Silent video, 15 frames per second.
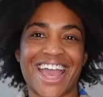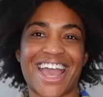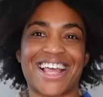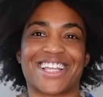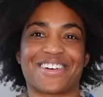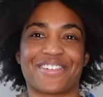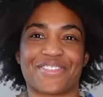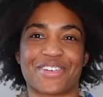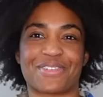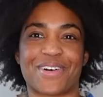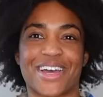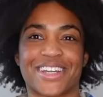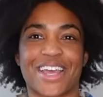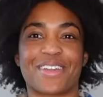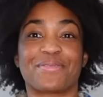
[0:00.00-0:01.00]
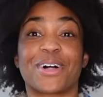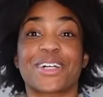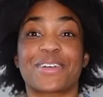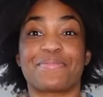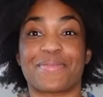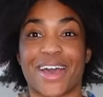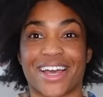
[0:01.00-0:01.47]
Hello everyone, and
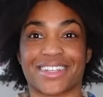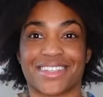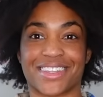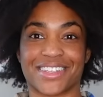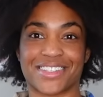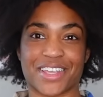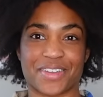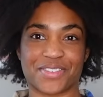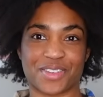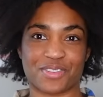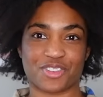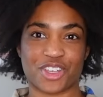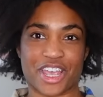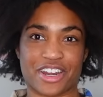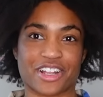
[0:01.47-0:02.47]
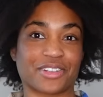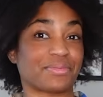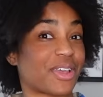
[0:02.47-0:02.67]
welcome back to the Stuff Zone channel.